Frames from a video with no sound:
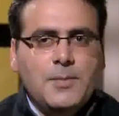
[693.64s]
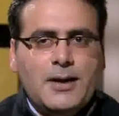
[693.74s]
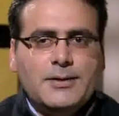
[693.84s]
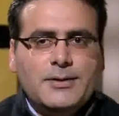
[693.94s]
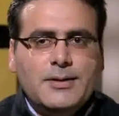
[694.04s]

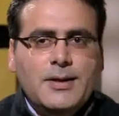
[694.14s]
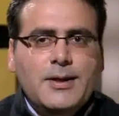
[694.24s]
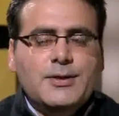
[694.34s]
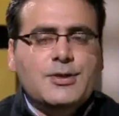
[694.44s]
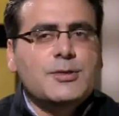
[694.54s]
back.
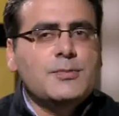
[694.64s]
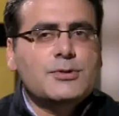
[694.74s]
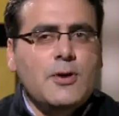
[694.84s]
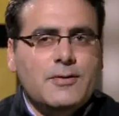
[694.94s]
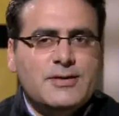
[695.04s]
The Trinamool
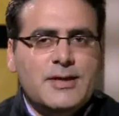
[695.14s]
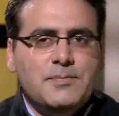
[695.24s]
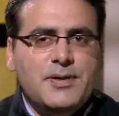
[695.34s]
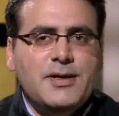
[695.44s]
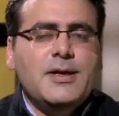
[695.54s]
Congress
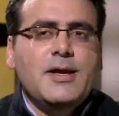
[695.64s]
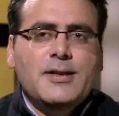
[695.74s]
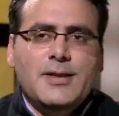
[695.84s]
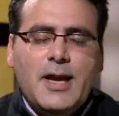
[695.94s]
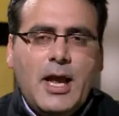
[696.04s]
MP,
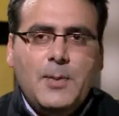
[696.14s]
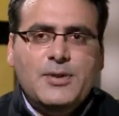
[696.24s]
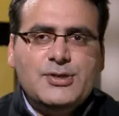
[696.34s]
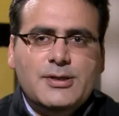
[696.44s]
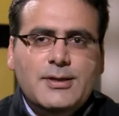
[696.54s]
the
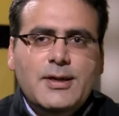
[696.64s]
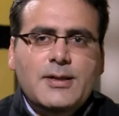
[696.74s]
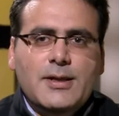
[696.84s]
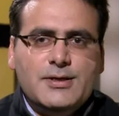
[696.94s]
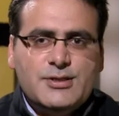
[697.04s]
academician,
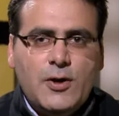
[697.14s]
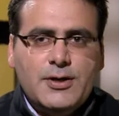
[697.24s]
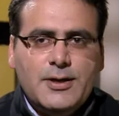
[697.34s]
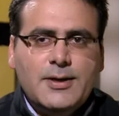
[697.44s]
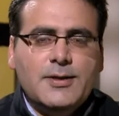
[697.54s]
the
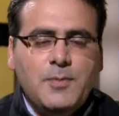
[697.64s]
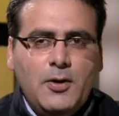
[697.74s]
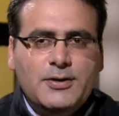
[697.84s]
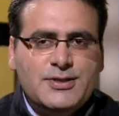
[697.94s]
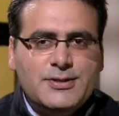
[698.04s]
historian and the
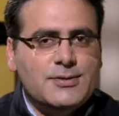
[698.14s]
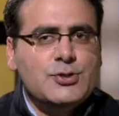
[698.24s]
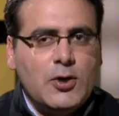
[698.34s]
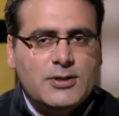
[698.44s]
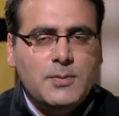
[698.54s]
politician
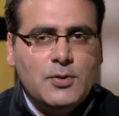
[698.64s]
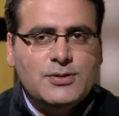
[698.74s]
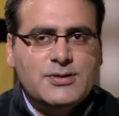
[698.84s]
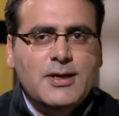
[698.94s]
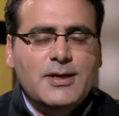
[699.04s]
Sugata
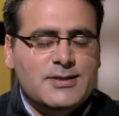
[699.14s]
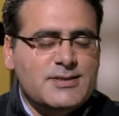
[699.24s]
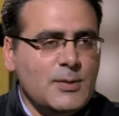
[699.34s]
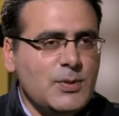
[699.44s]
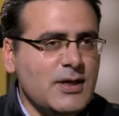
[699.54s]
Bose is
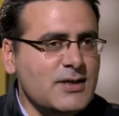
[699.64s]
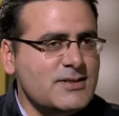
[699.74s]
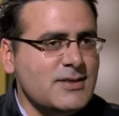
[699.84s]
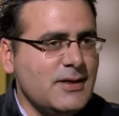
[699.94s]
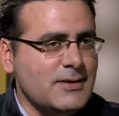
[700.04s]
still with
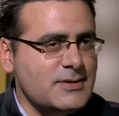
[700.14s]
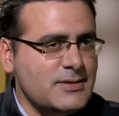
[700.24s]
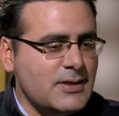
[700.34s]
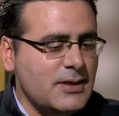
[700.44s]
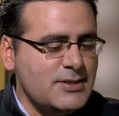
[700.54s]
us.
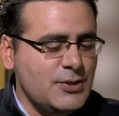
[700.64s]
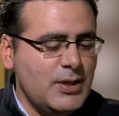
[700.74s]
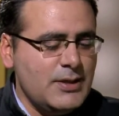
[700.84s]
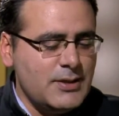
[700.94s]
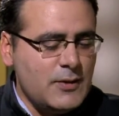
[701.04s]
Sir,
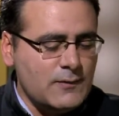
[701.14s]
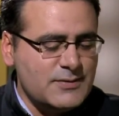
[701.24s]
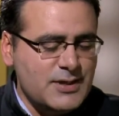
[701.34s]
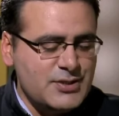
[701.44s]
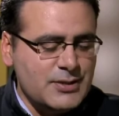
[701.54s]
continuing the
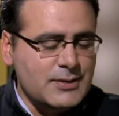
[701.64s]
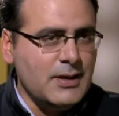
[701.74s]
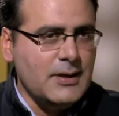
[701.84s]
conversation,